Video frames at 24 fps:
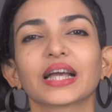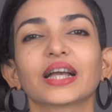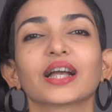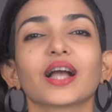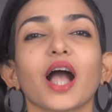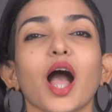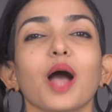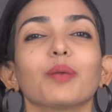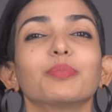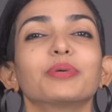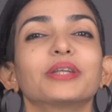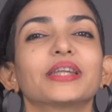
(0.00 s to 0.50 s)

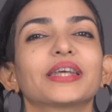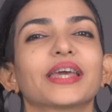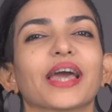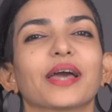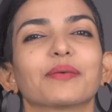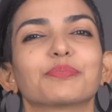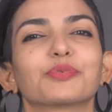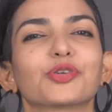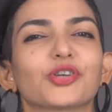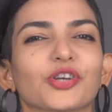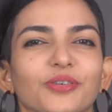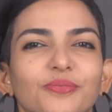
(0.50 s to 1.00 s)
Carbon
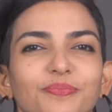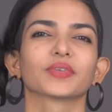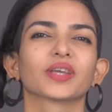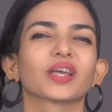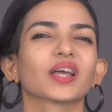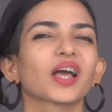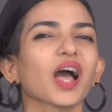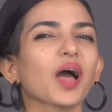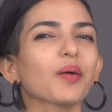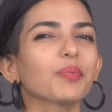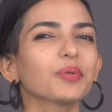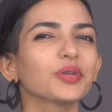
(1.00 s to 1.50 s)
capture.
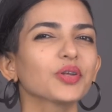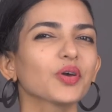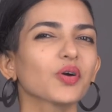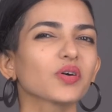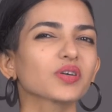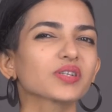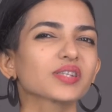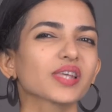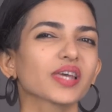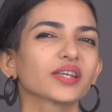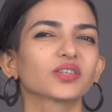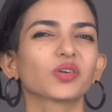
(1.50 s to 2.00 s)
Carbon
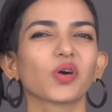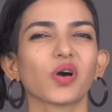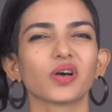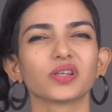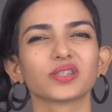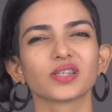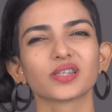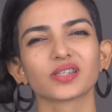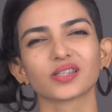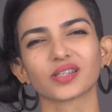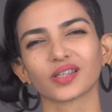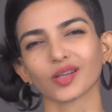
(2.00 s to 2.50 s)
dioxide
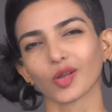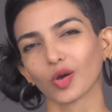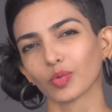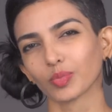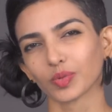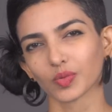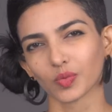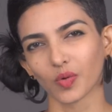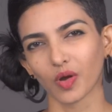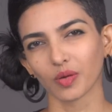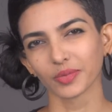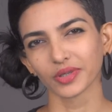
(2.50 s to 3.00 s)
causes
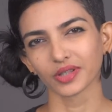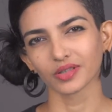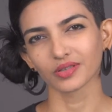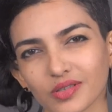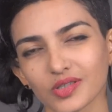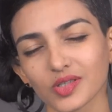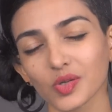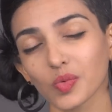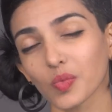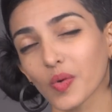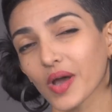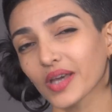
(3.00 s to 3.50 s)
global warming,
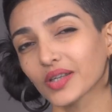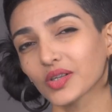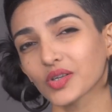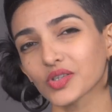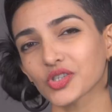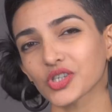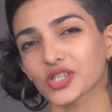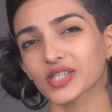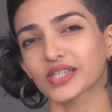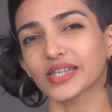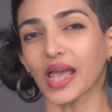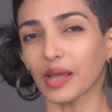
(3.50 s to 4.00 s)
so why not
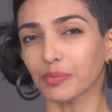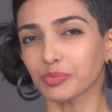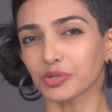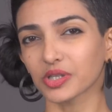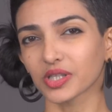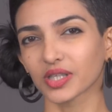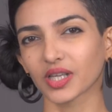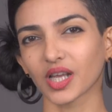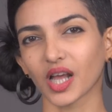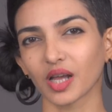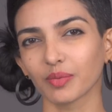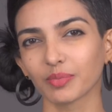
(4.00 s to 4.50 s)
just capture
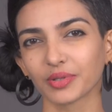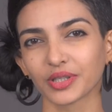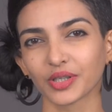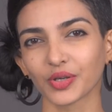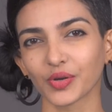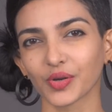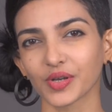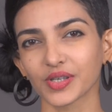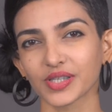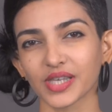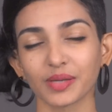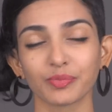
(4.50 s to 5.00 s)
the carbon
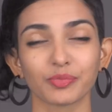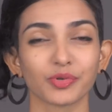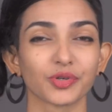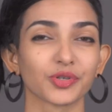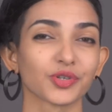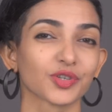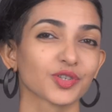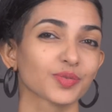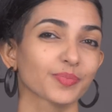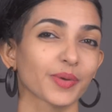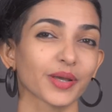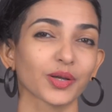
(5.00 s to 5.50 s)
dioxide
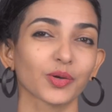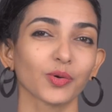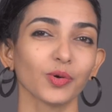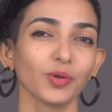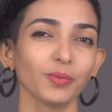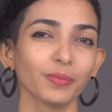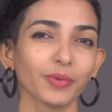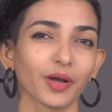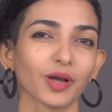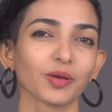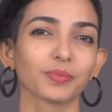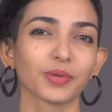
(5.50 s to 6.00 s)
produced by coal
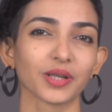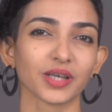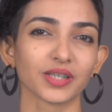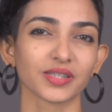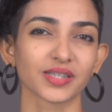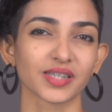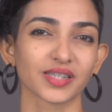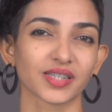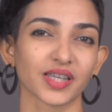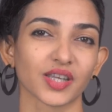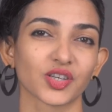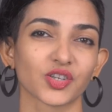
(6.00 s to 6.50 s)
power
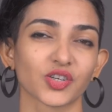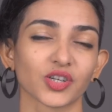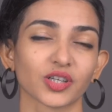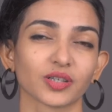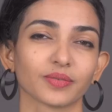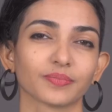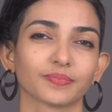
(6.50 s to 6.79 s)
plants, etc.?